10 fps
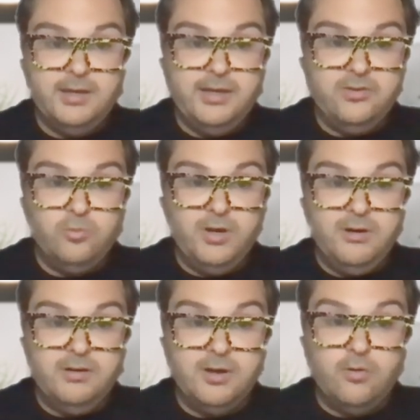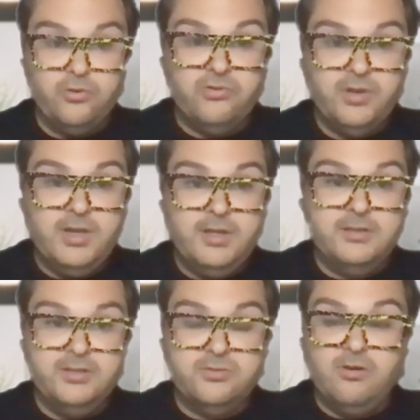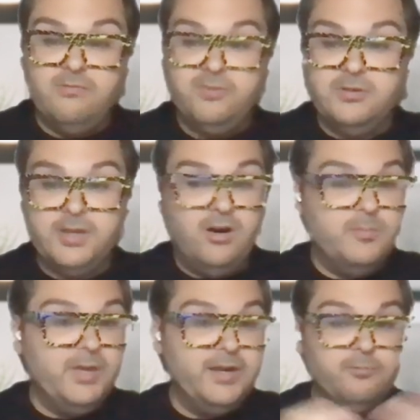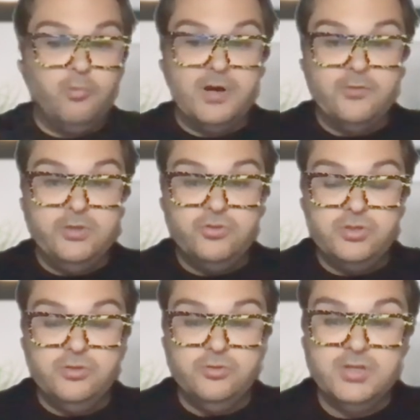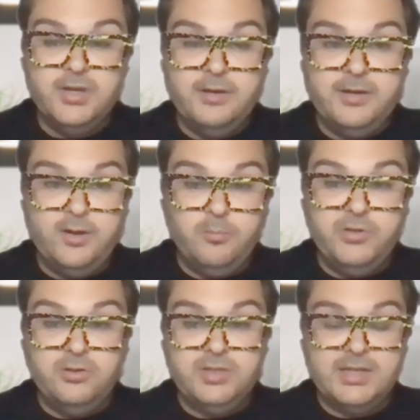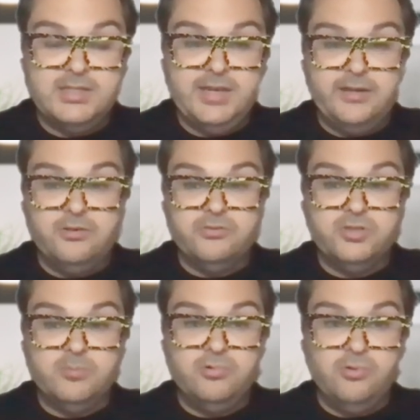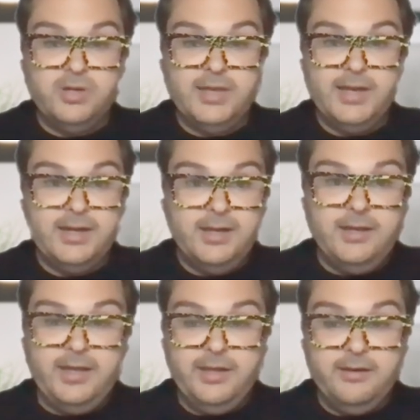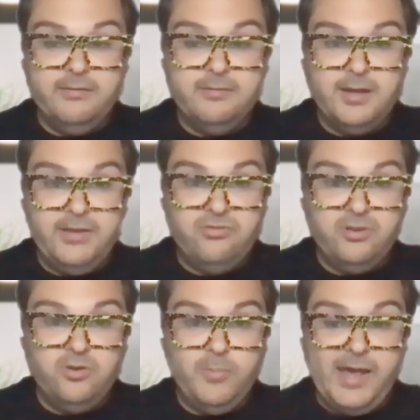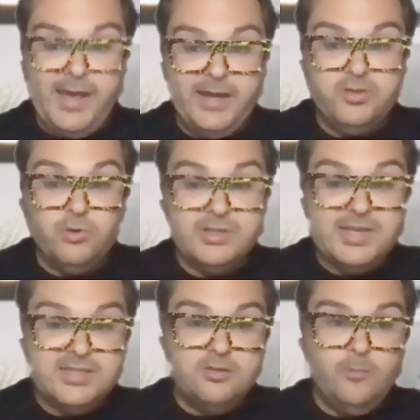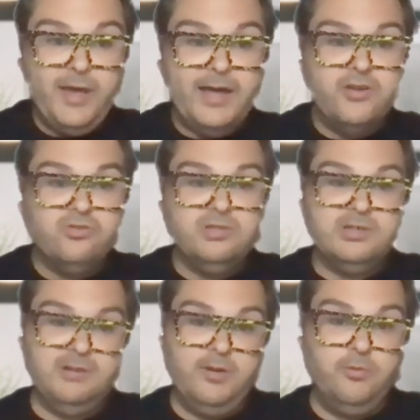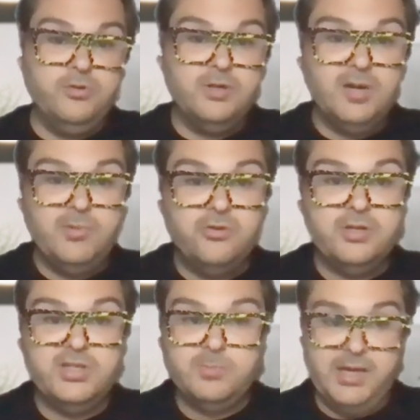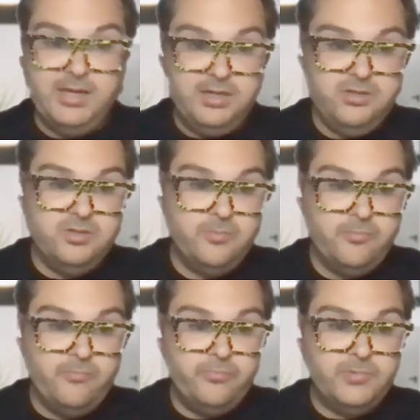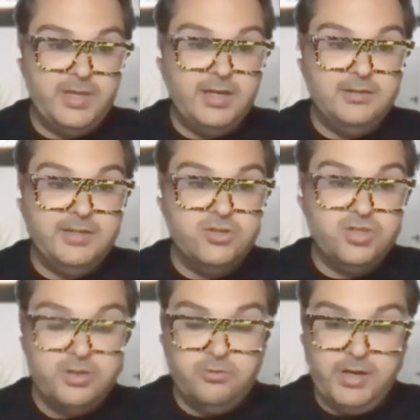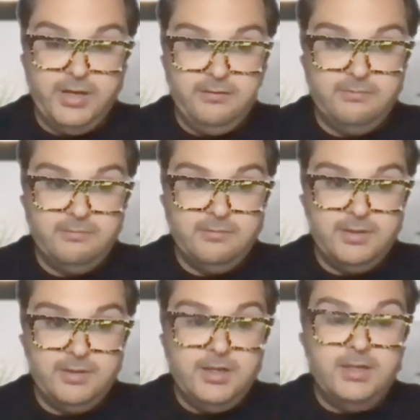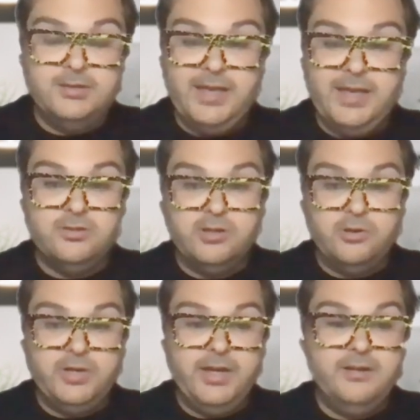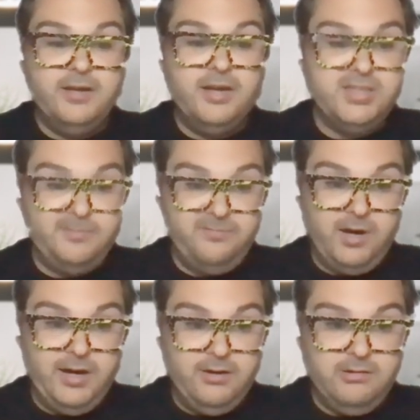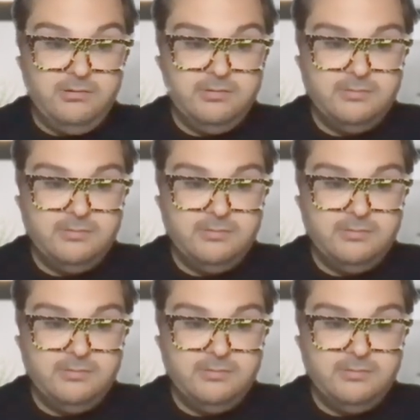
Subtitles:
as well. And of course, this is all fully automated. Whatever you choose, it'll build the containers and deploy that in a single package. What does that single package look like? When you come here to this page and click Generate, that's going to create a zip file.